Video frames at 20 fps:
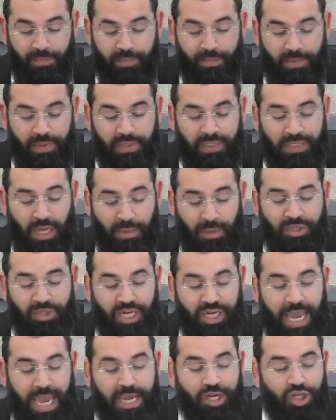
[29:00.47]

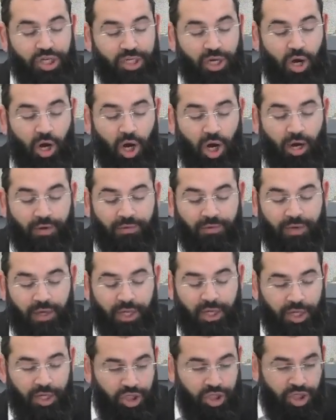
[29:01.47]
subjugation of
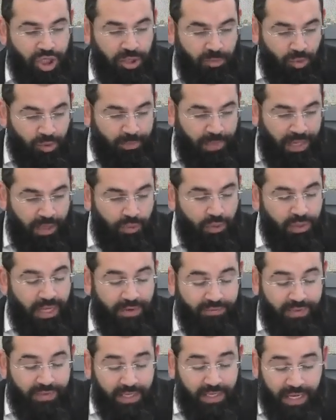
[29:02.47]
shibud malchuyot
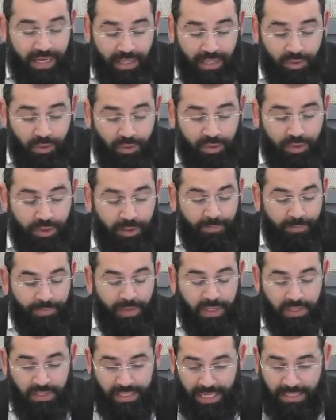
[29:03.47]
of the galut.
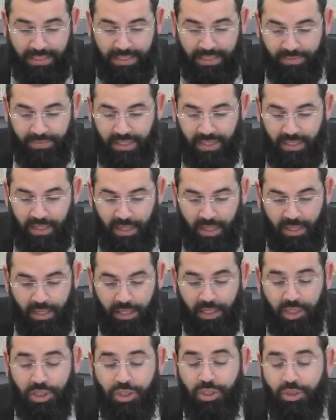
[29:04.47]
So that's something
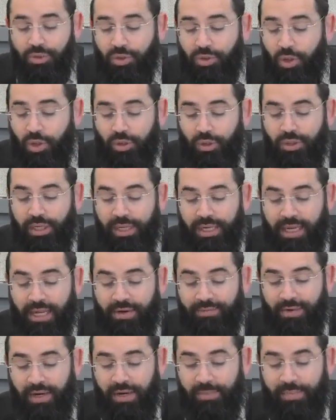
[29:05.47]
extraordinary
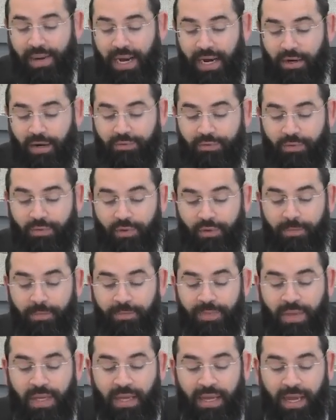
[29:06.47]
and very powerful.
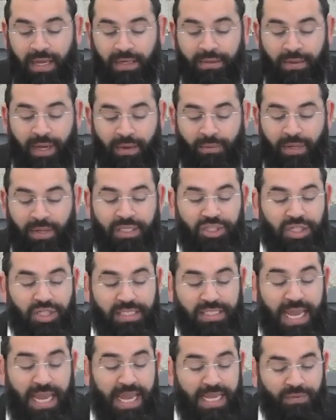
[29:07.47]
And I want to
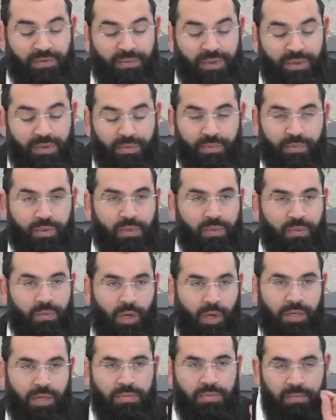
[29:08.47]
just end with
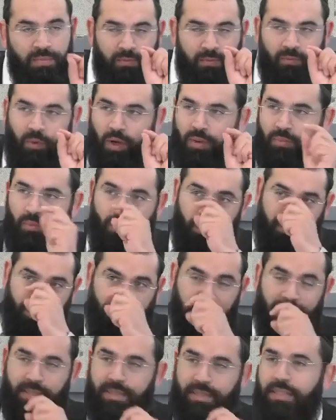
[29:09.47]
one more
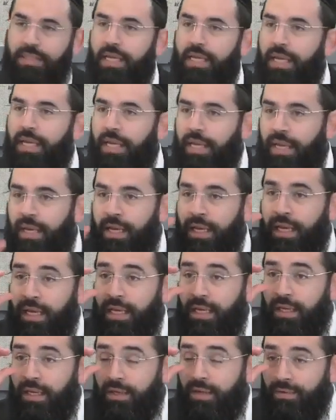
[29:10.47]
piece.
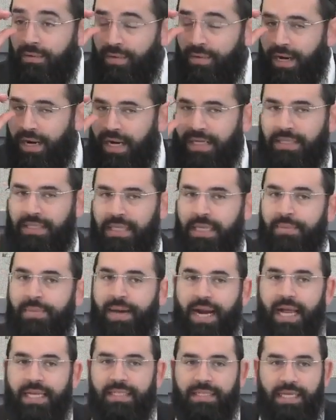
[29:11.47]
Whereas the
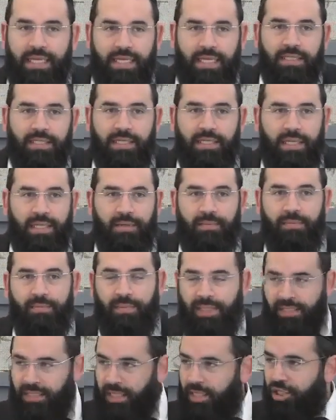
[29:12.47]
Gemara says in
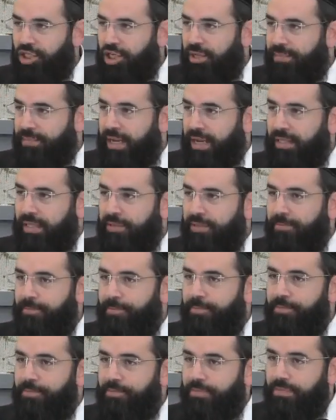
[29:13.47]
Masechet Shabbat,
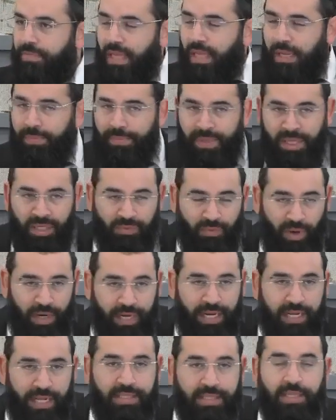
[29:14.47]
on page
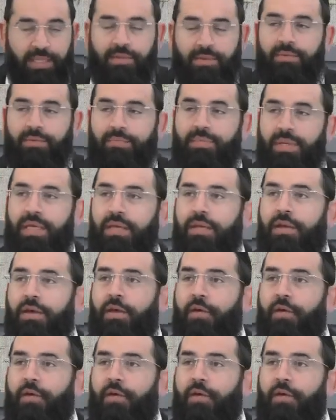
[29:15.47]
118b,